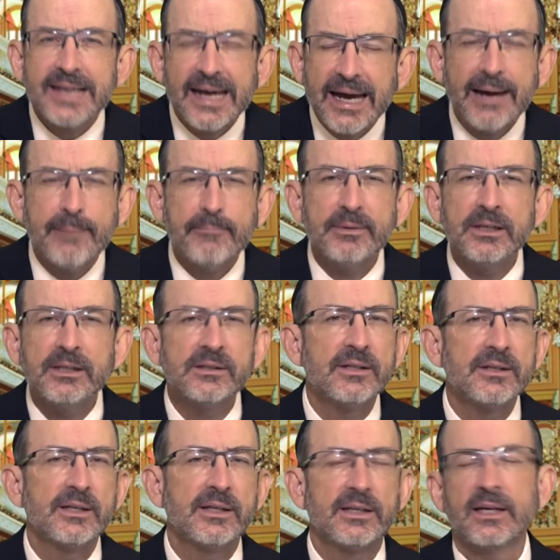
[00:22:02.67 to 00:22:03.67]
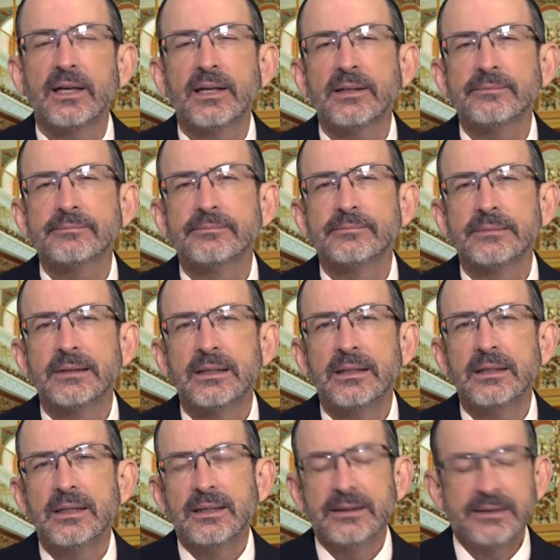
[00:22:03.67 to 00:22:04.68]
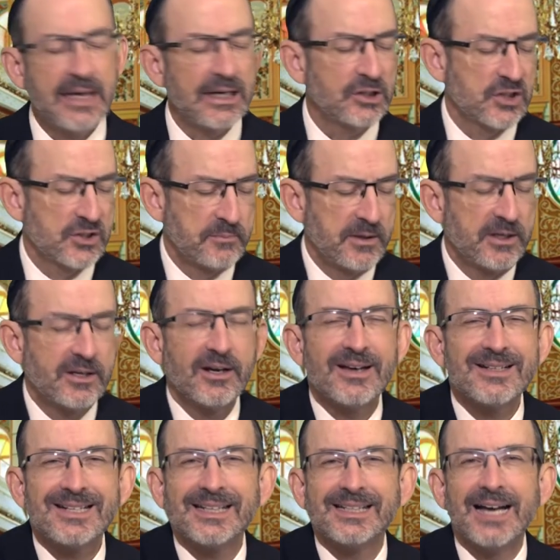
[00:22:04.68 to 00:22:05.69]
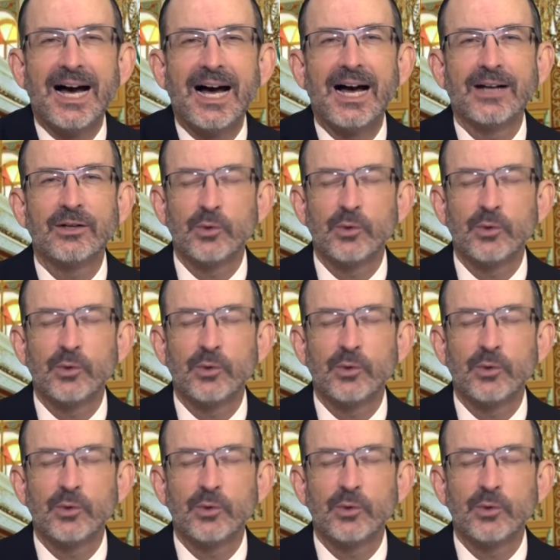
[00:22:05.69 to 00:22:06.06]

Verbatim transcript: happening to the king? Not just because God,